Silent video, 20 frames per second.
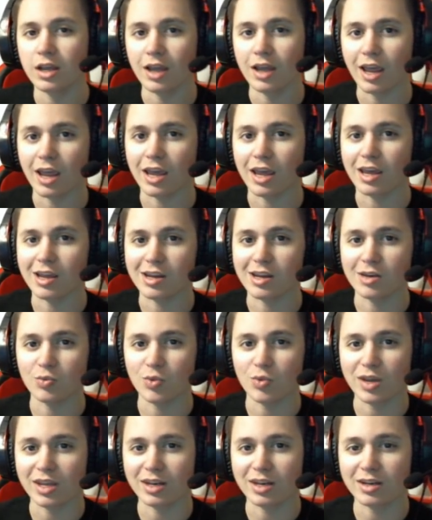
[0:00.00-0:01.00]
and
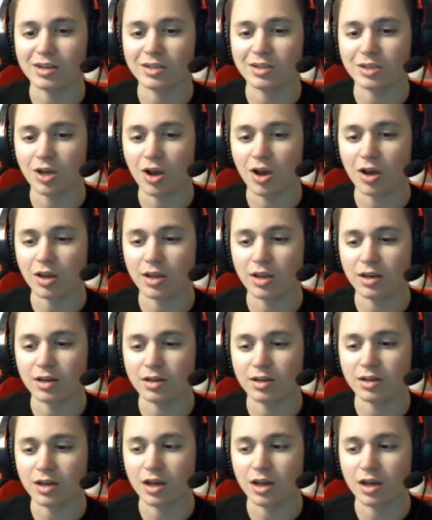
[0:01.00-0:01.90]
we can talk, and